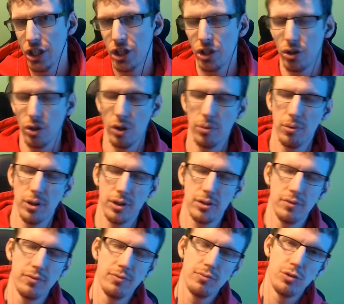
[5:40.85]
It's got lots of
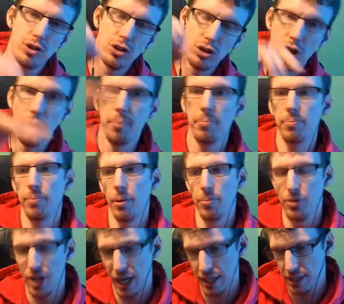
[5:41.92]

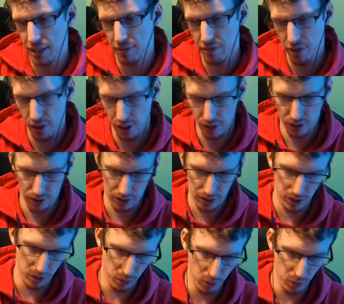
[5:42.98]
sub-objectives that I can do,